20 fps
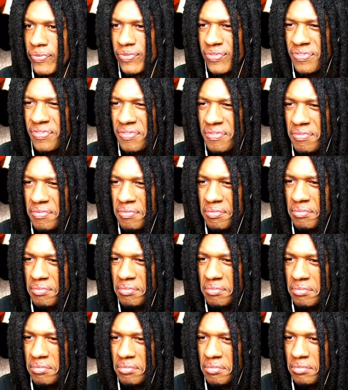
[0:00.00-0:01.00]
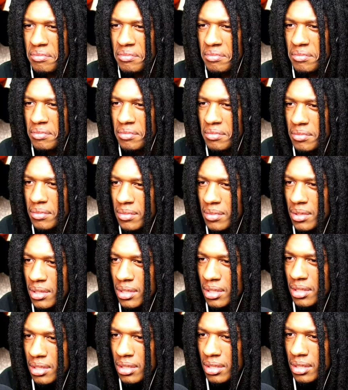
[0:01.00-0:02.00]

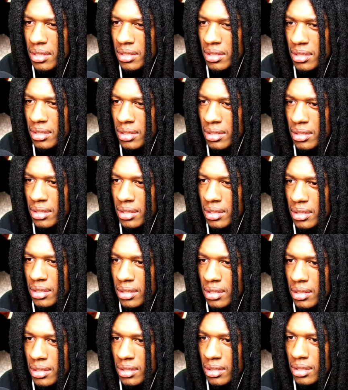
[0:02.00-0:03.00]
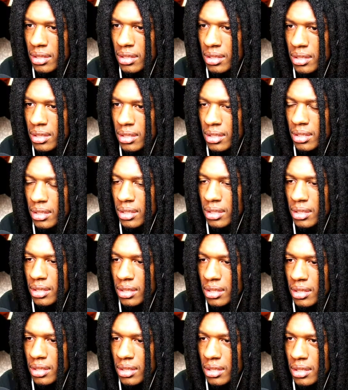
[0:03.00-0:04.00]

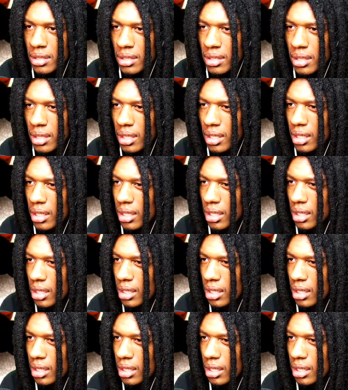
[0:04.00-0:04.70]
No one is speaking in this clip.